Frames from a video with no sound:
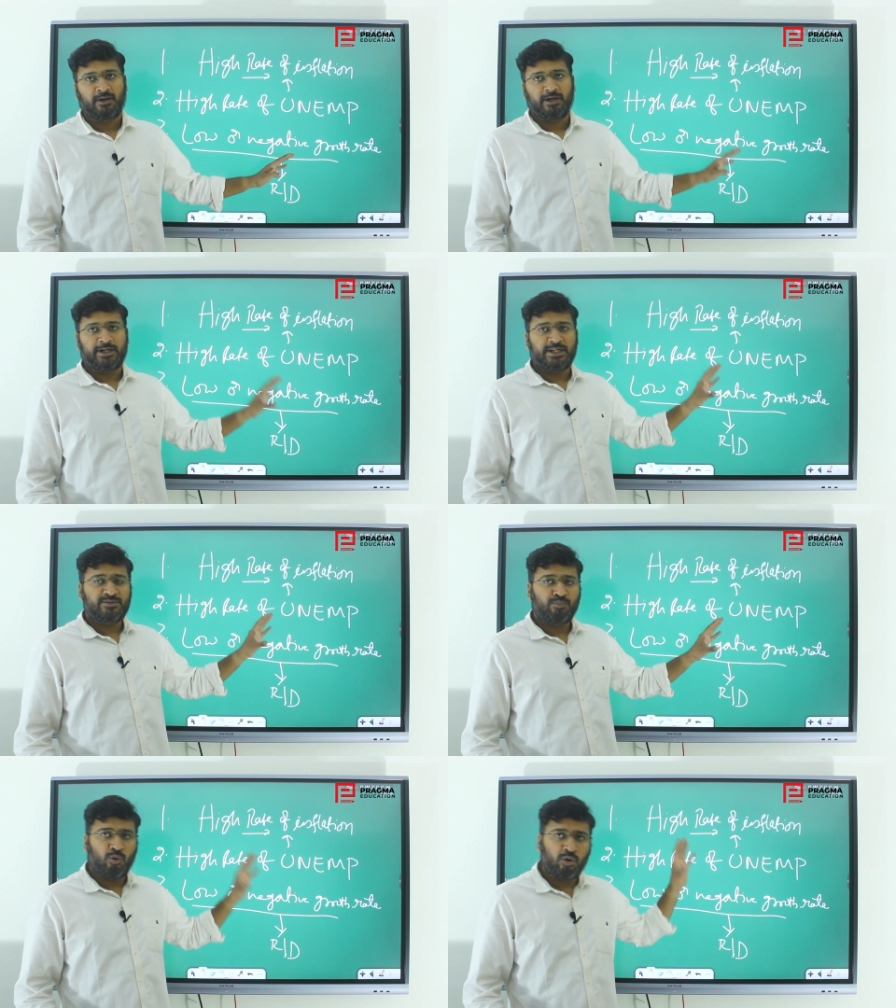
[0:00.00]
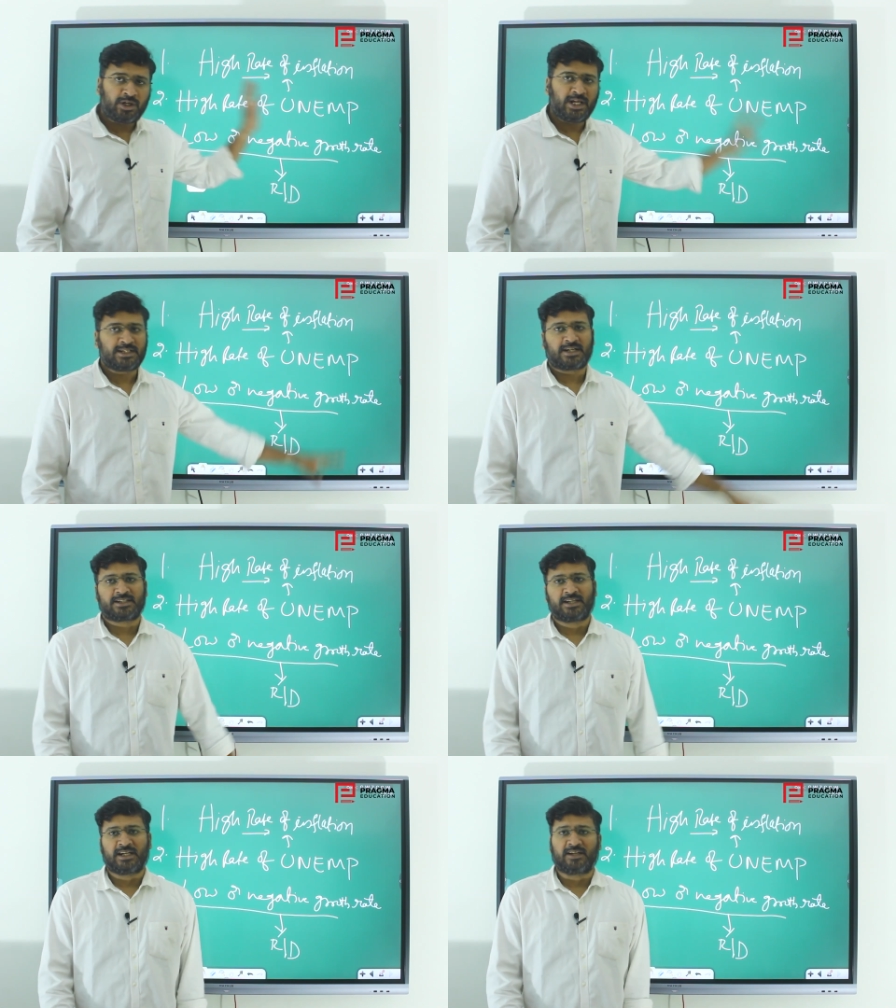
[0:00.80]
It is more
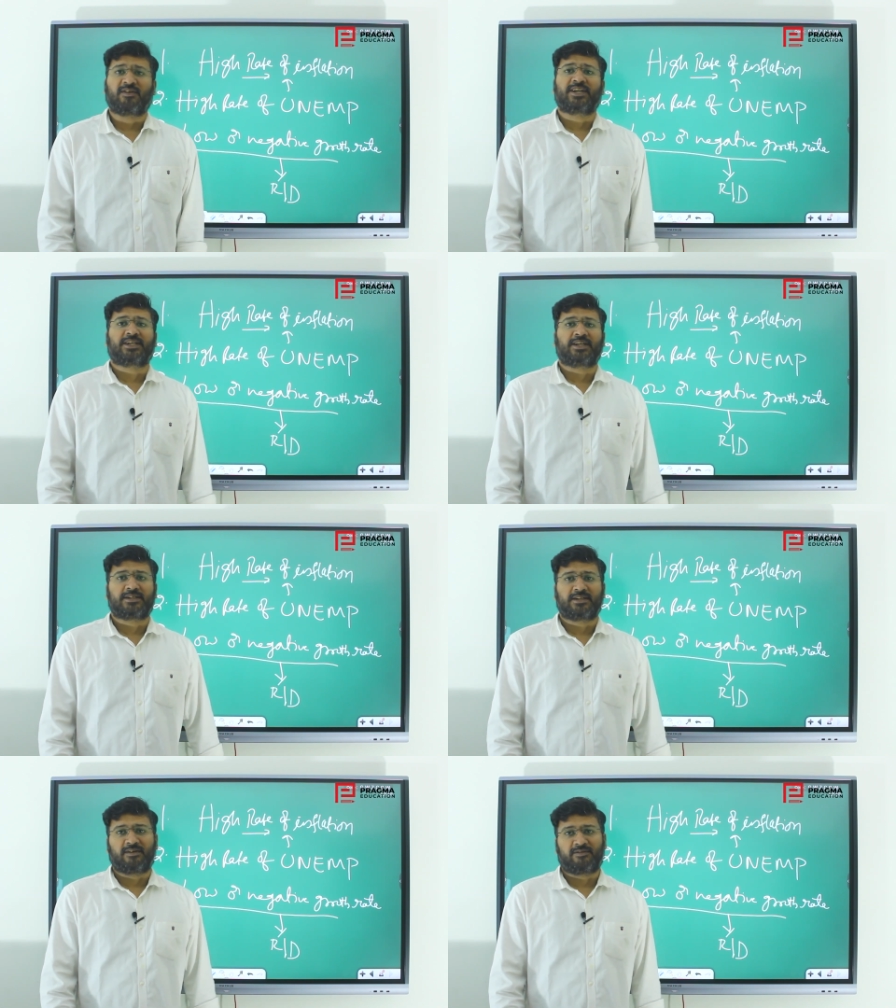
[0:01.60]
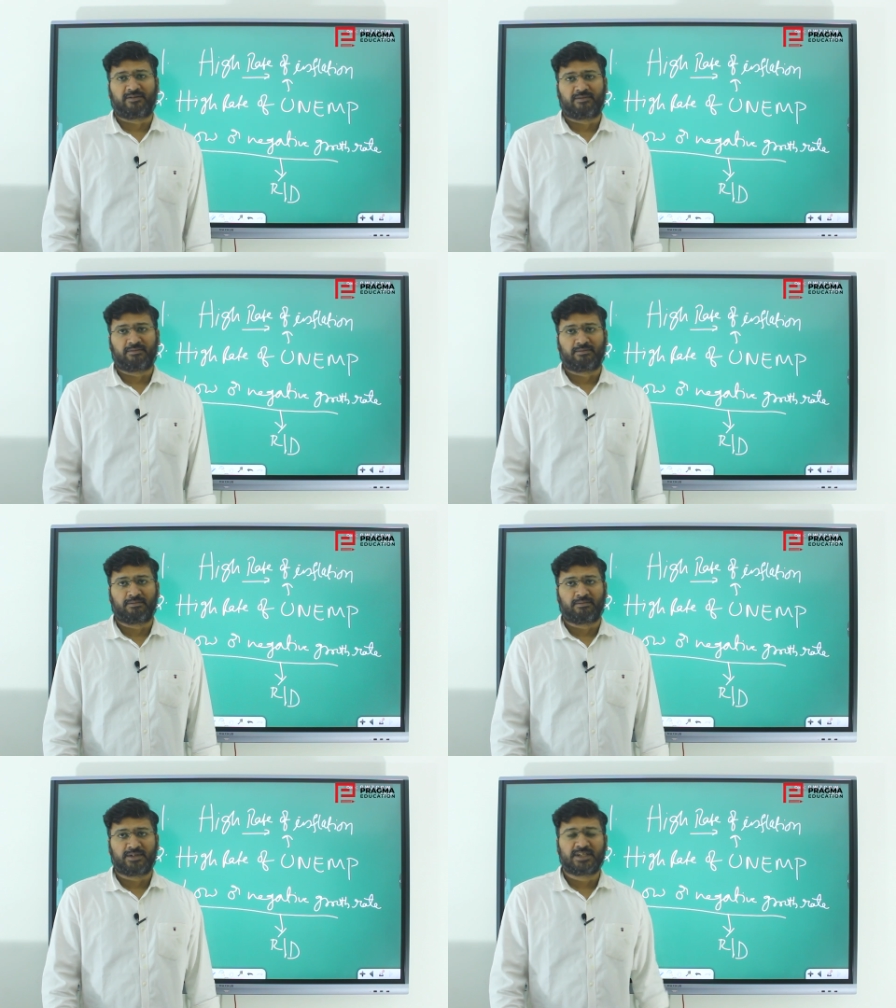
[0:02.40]
dangerous than inflation itself,
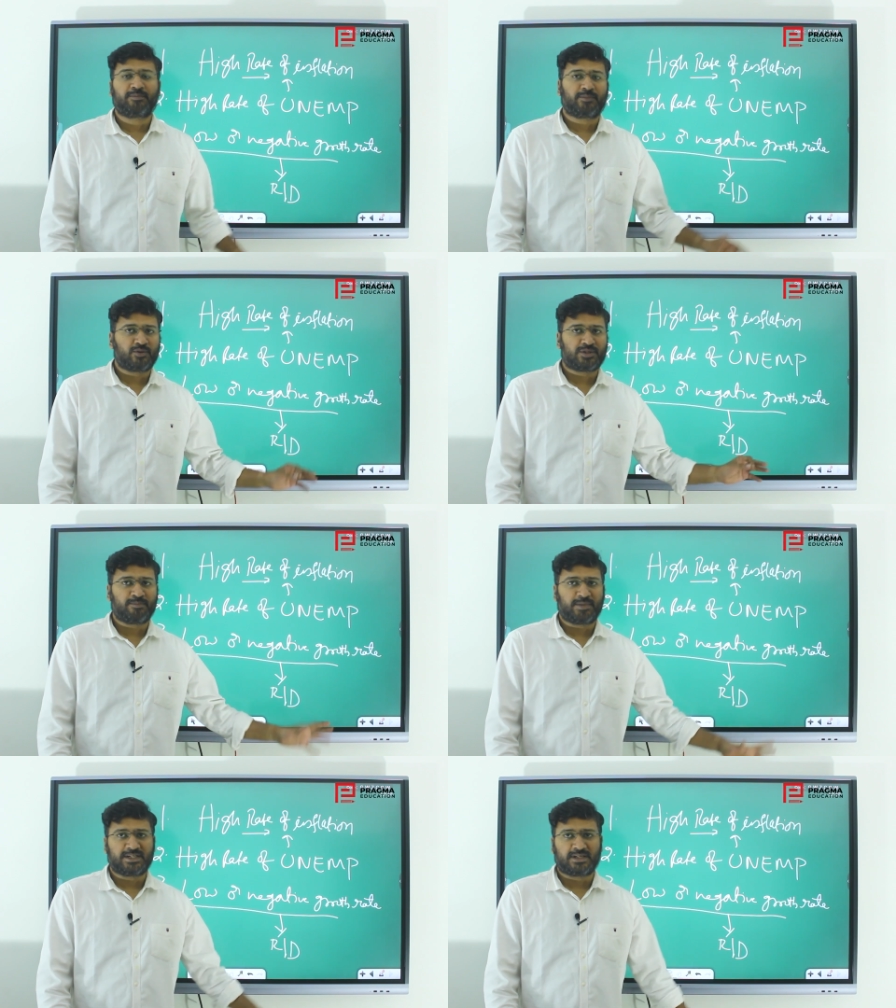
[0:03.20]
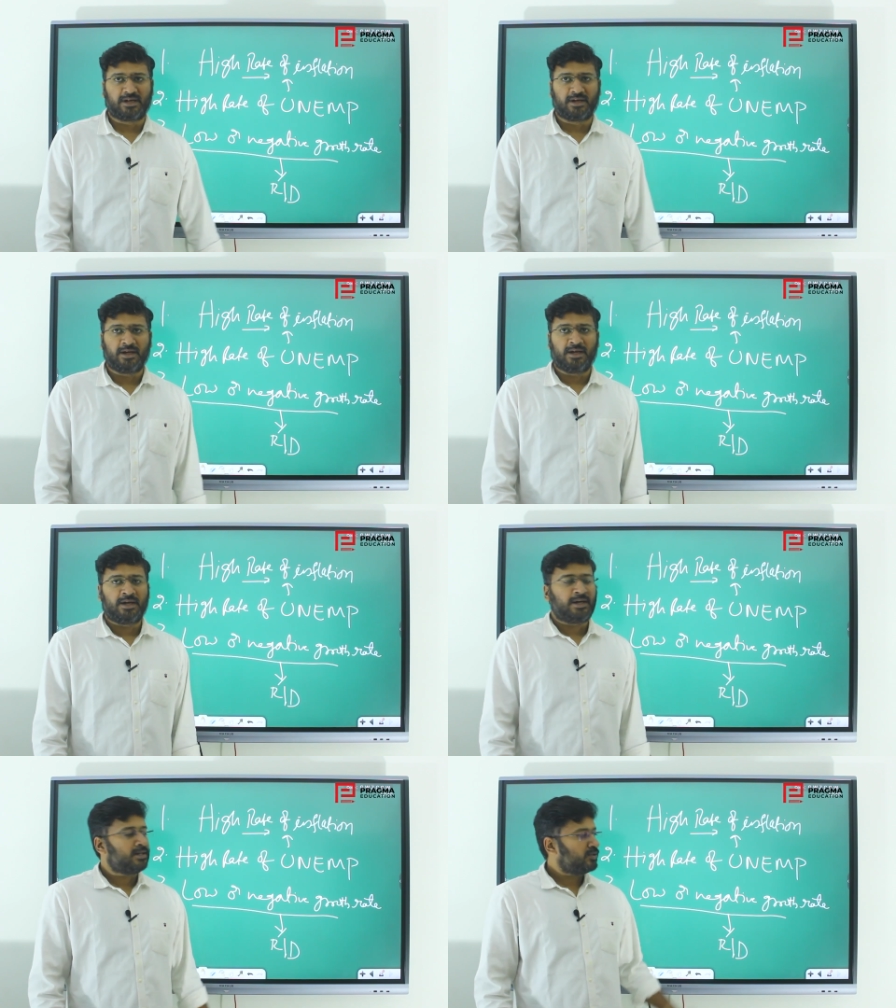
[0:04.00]
to simply say.
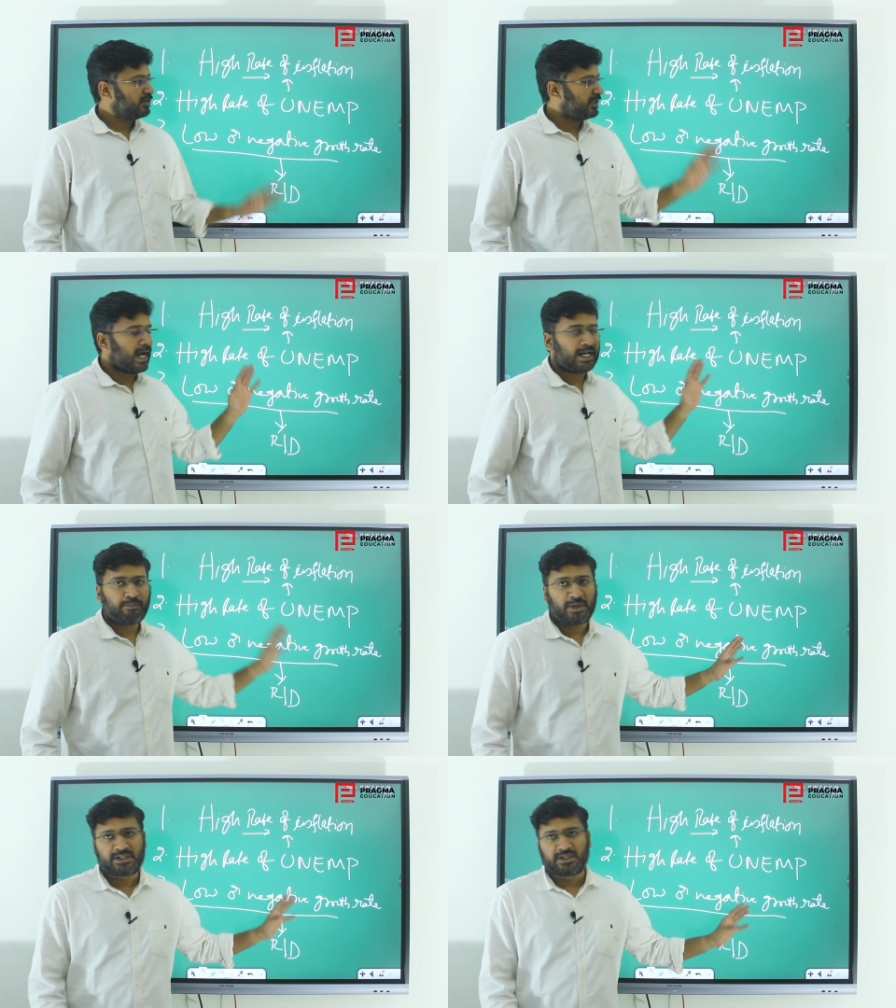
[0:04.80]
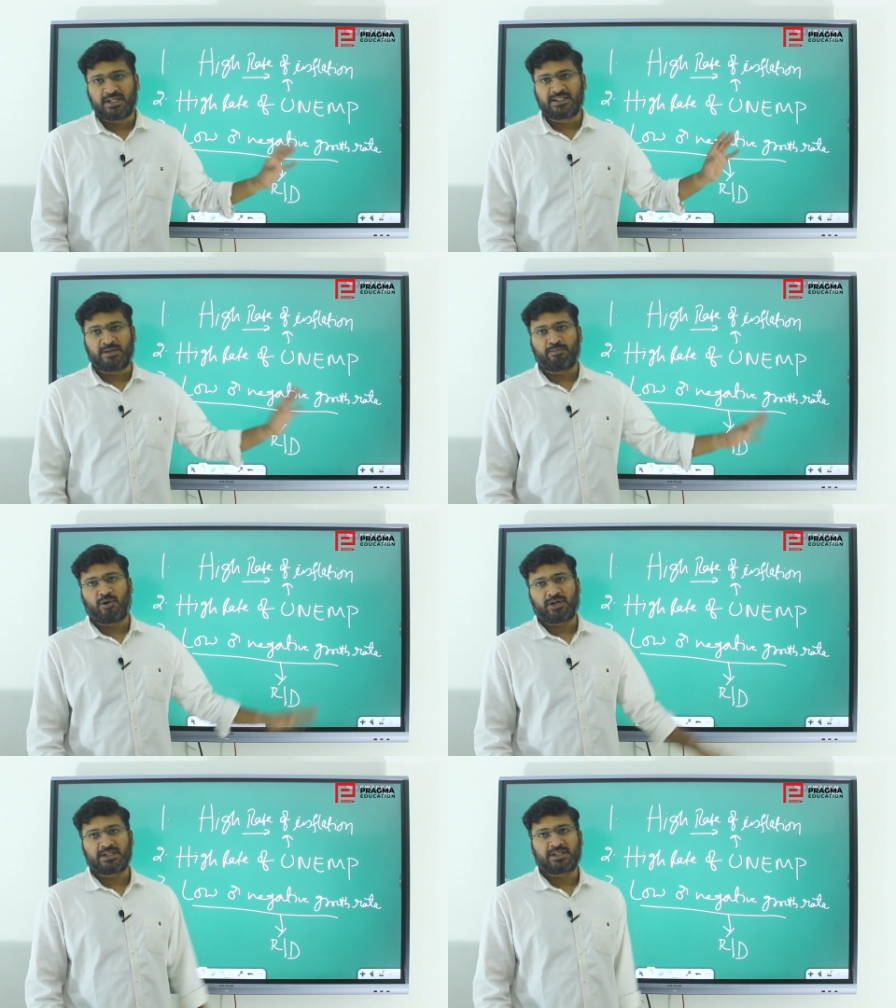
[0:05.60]
So that much is the
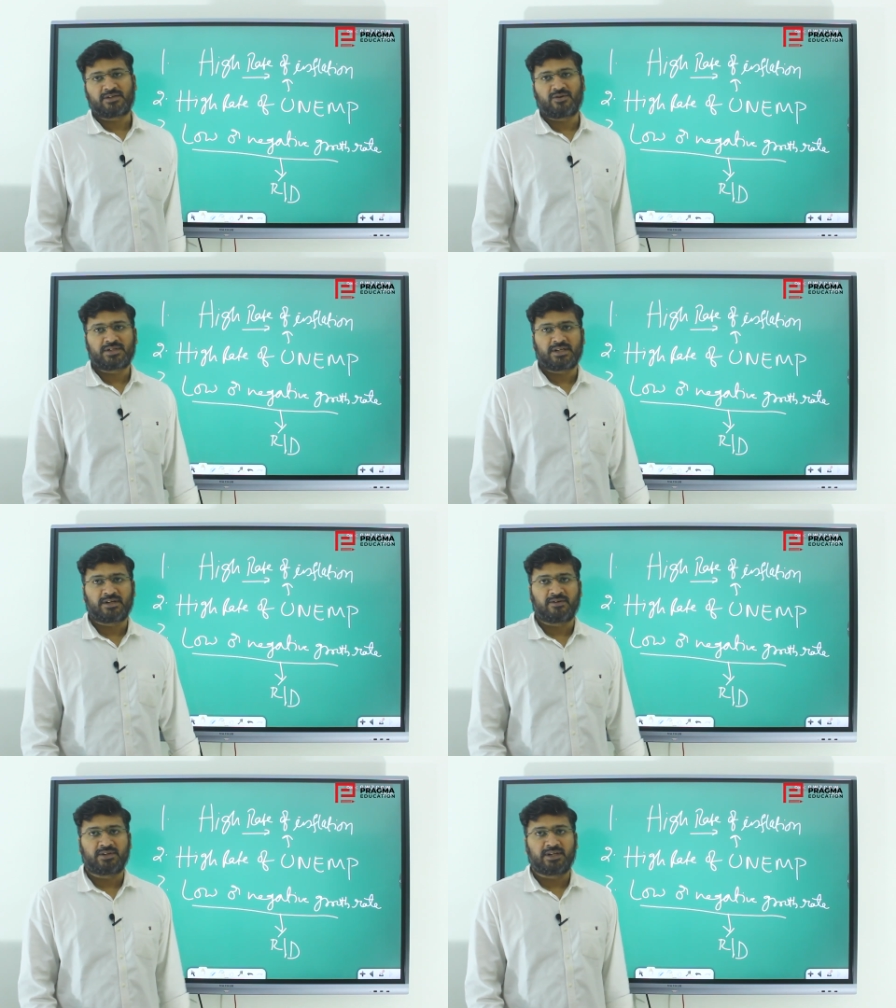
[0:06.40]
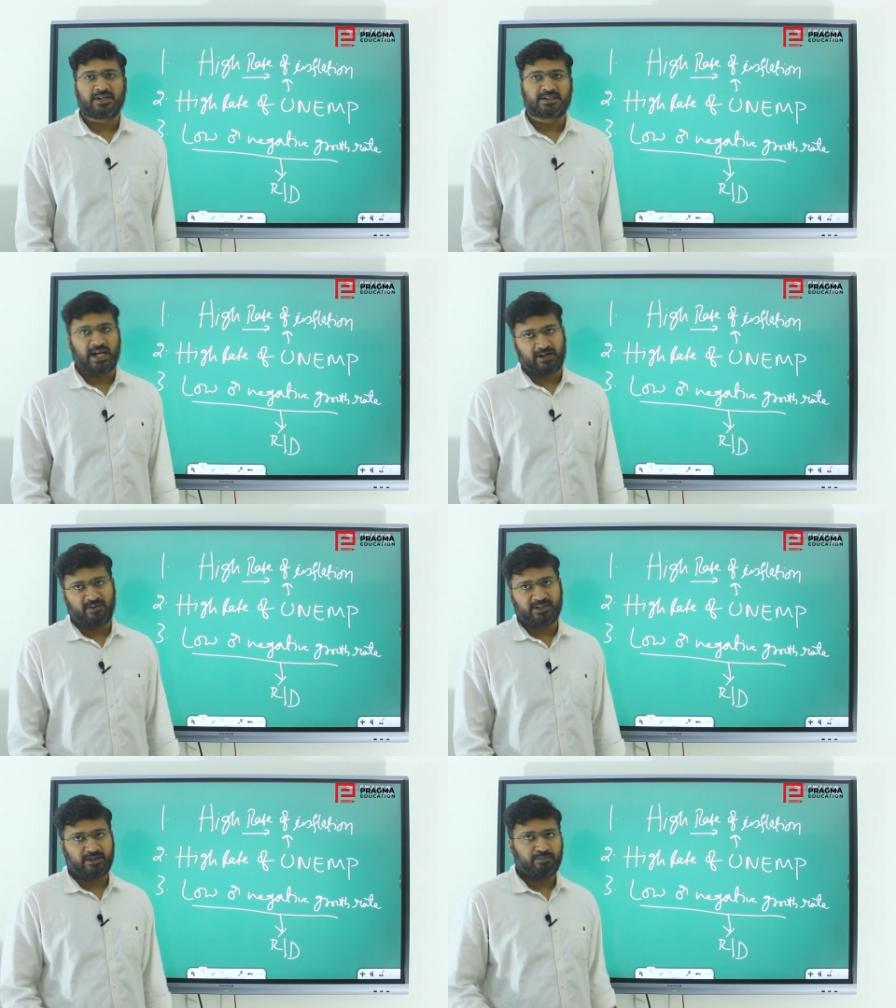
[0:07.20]
importance associated with the
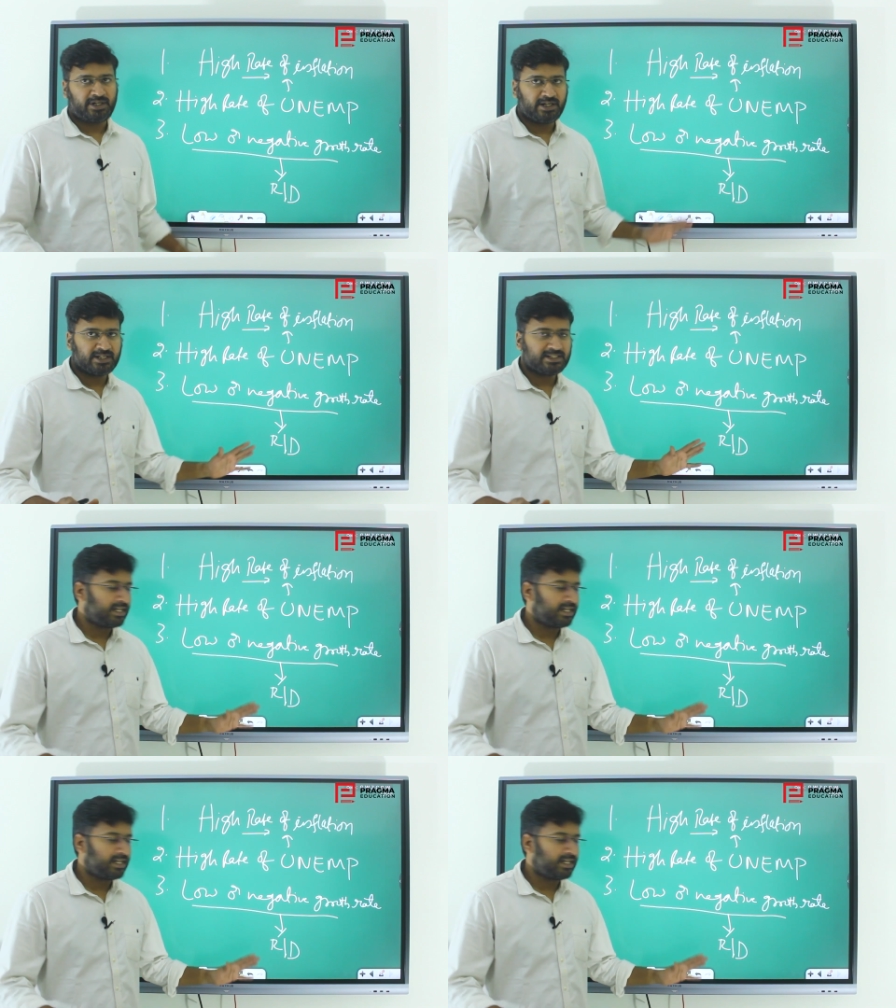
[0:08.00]
stagflation, but it is